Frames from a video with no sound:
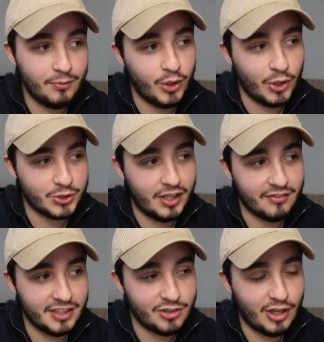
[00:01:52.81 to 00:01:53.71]
We also have
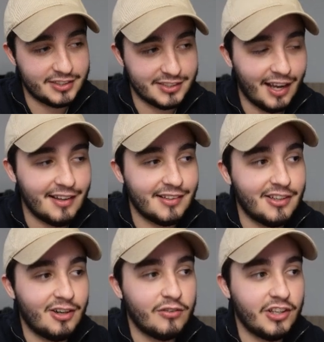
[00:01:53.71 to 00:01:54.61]
an interactions
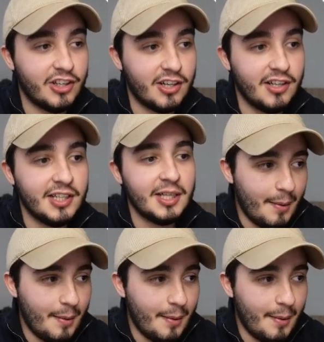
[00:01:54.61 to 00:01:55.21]
calendar over here.